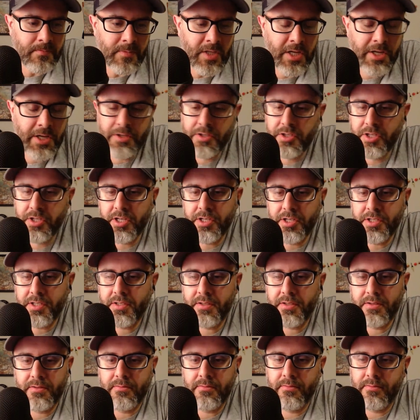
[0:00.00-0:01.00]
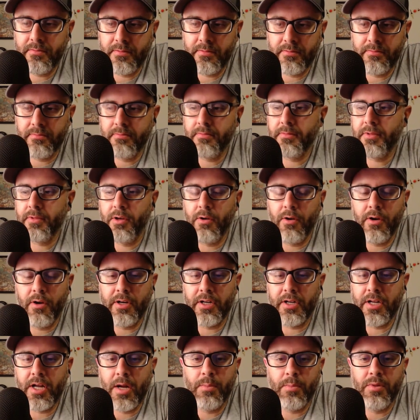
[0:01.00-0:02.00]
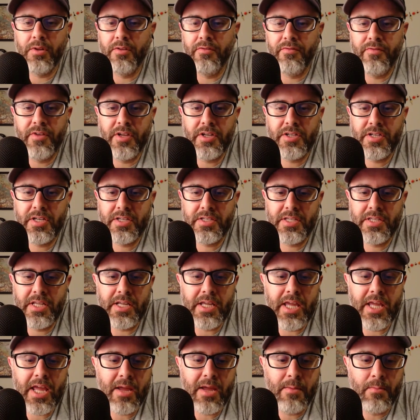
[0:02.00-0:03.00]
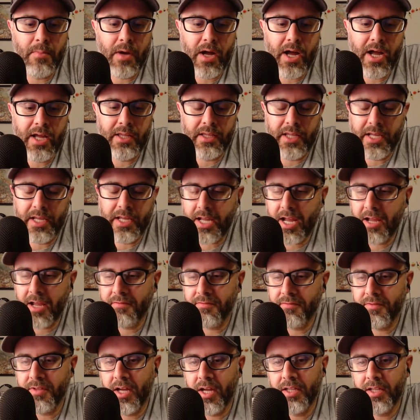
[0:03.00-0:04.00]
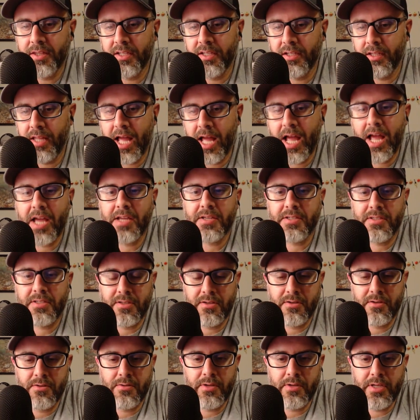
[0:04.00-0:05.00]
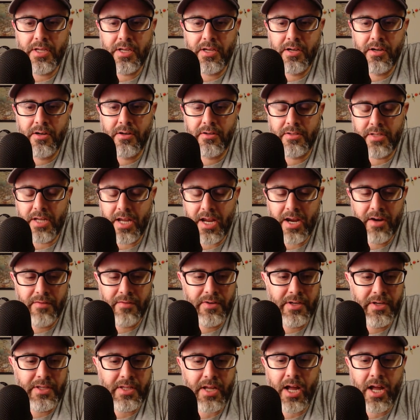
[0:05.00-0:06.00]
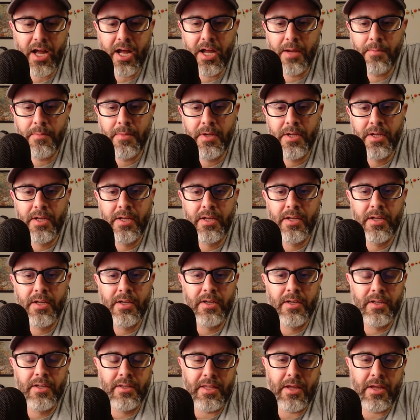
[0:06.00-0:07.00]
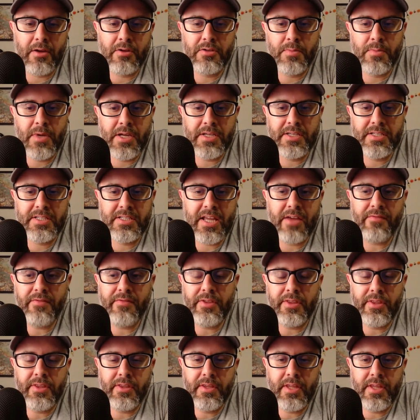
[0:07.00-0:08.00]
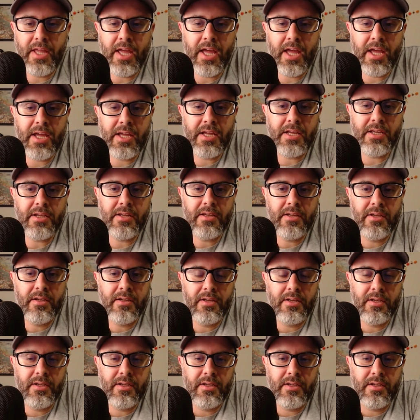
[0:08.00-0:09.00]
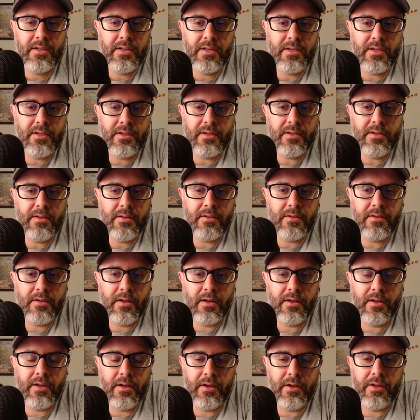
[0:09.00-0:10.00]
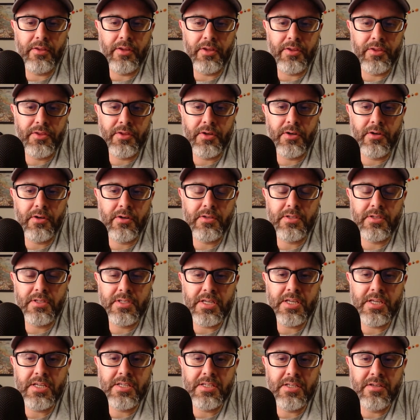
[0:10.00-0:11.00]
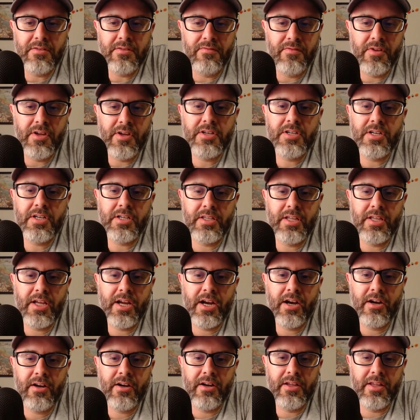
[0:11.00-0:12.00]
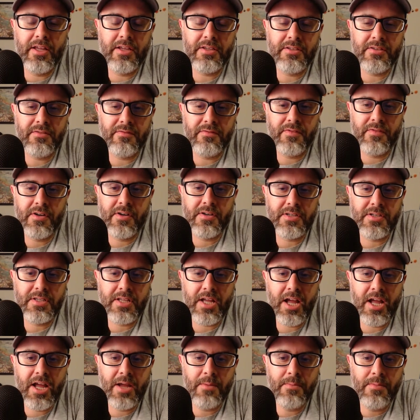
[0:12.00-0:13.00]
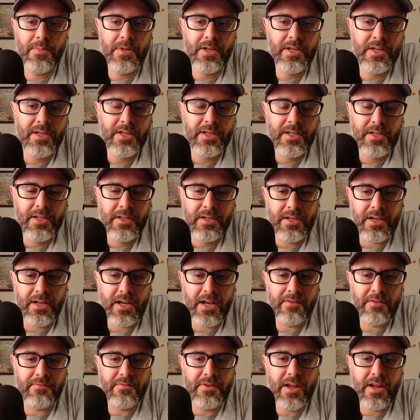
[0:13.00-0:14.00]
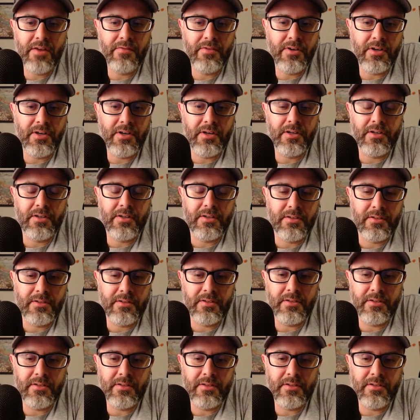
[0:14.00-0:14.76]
and just caught a couple of fish as they came by, like I've done the last 2 years every time. That was my 7th day on the 3rd season fishing there, and that's the first time I've never